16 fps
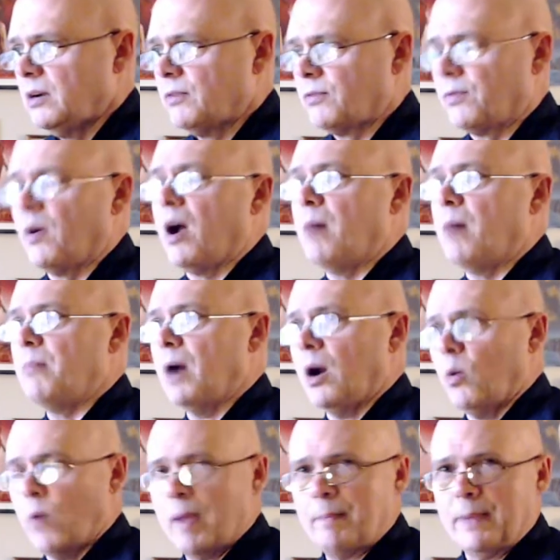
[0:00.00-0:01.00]
from a
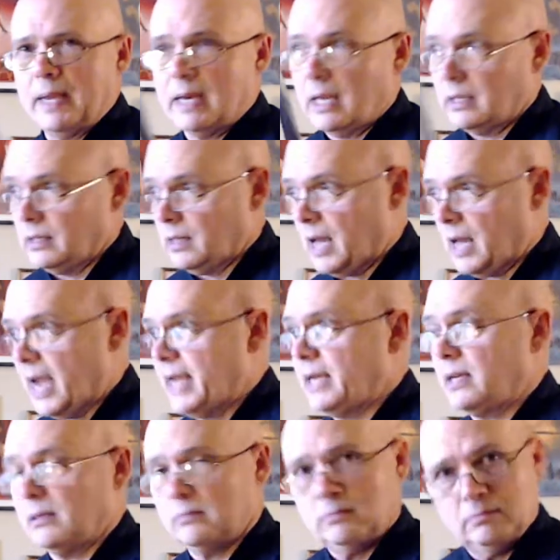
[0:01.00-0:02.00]
weapon
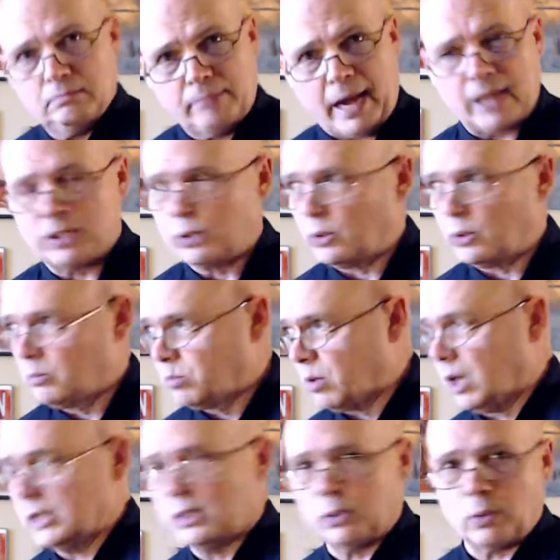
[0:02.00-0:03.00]
like backsword,
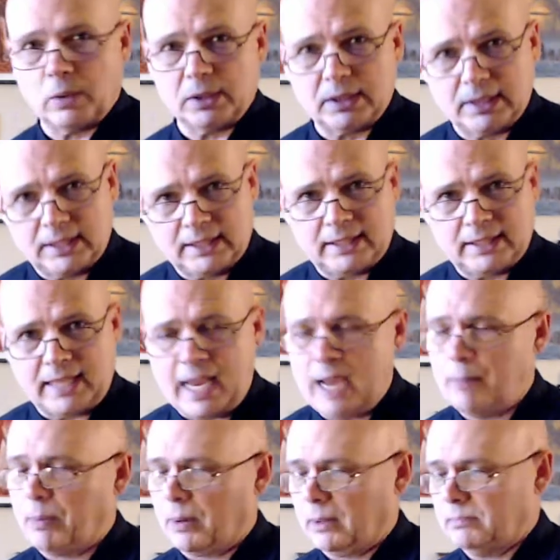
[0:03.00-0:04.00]
broadsword,
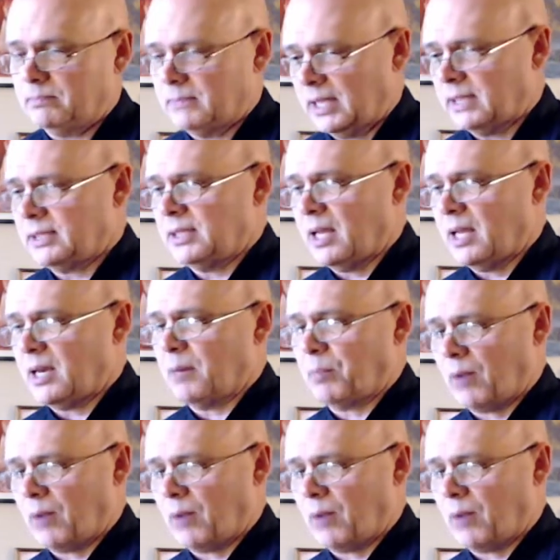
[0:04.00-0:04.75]
saber. That's not a